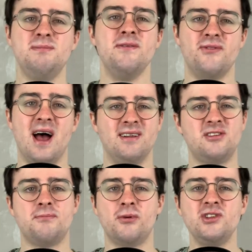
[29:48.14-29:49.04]
to be fair,
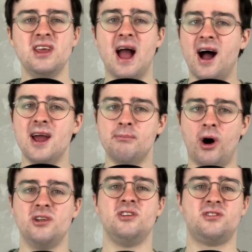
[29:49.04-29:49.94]
that's a pretty high
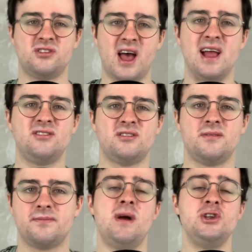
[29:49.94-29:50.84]
bar to set.
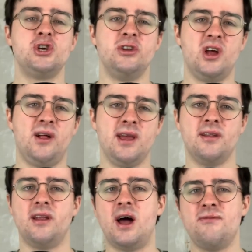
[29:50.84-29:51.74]
I mentioned
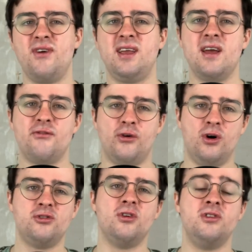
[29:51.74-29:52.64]
earlier that I think it
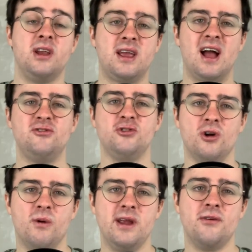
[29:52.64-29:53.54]
falls under the
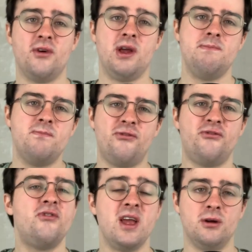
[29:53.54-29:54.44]
category of a
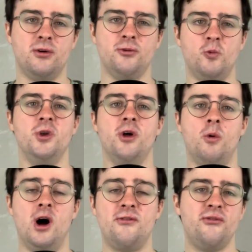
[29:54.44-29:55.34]
failed
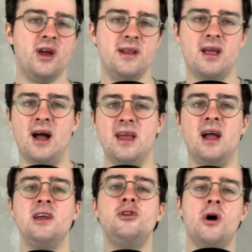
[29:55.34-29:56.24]
Wunderwaffen.
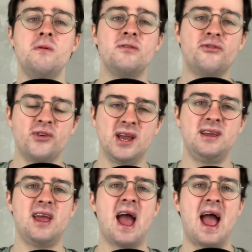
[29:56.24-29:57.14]
I don't
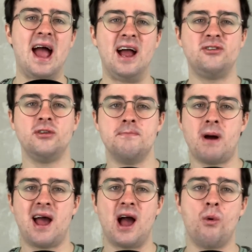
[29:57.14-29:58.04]
think it had the
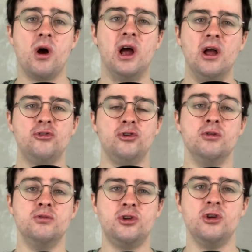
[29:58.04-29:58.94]
power
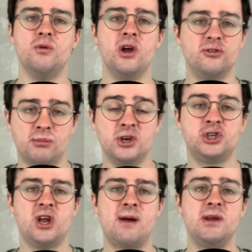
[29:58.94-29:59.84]
to do as
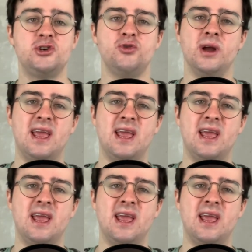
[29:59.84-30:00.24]
much damage to a